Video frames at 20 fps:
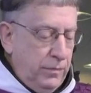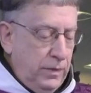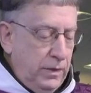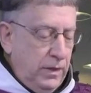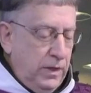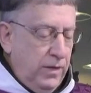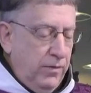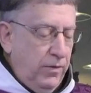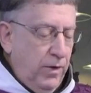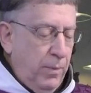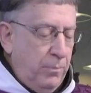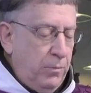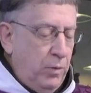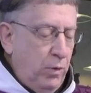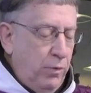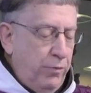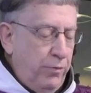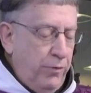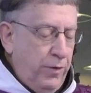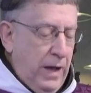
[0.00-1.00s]
Give up
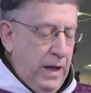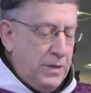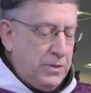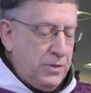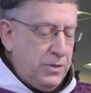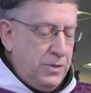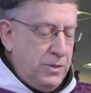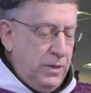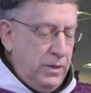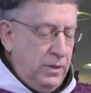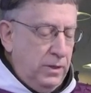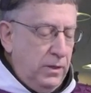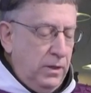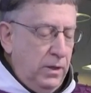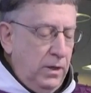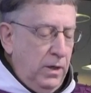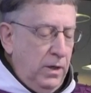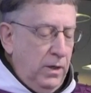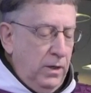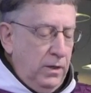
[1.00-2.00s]
your
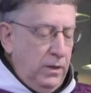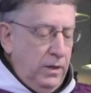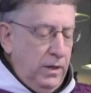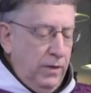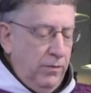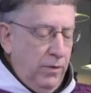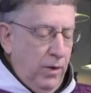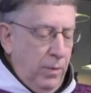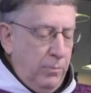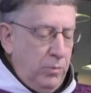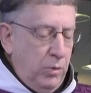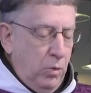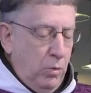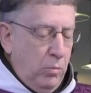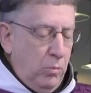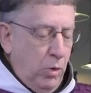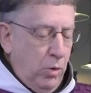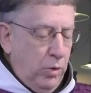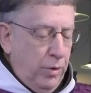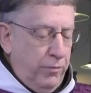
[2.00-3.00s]
fasting, give up your
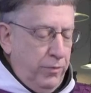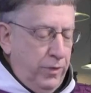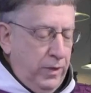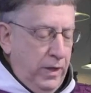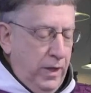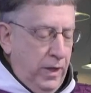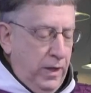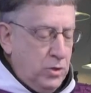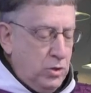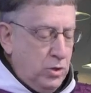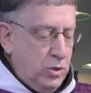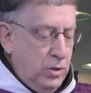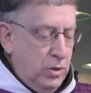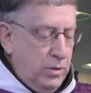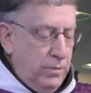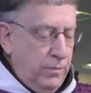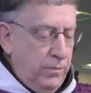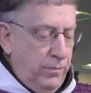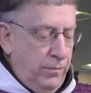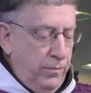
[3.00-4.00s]

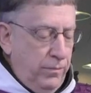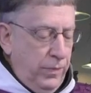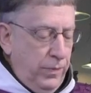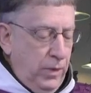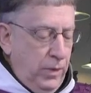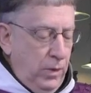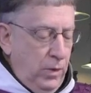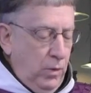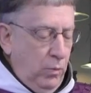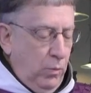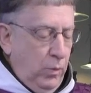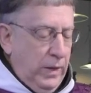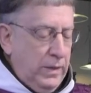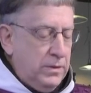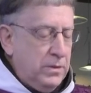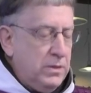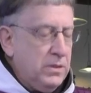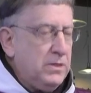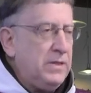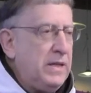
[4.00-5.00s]
mortification.
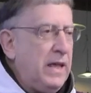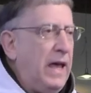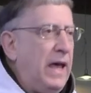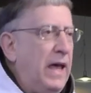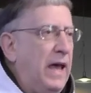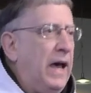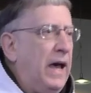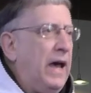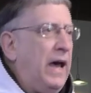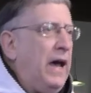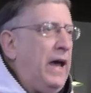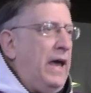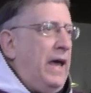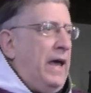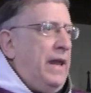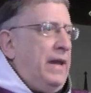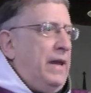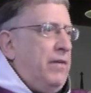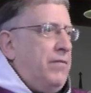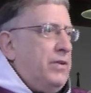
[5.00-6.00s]
What does
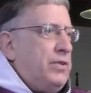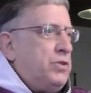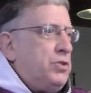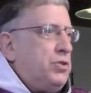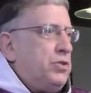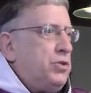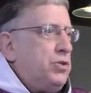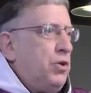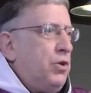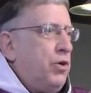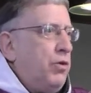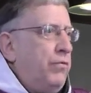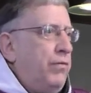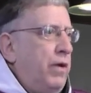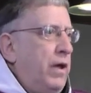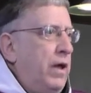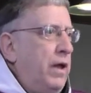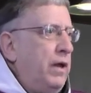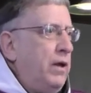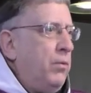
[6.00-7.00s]
any of it
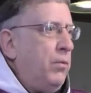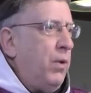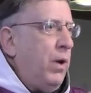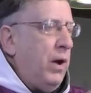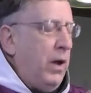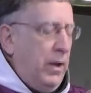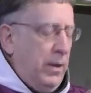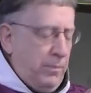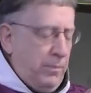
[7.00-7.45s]
serve anyway?"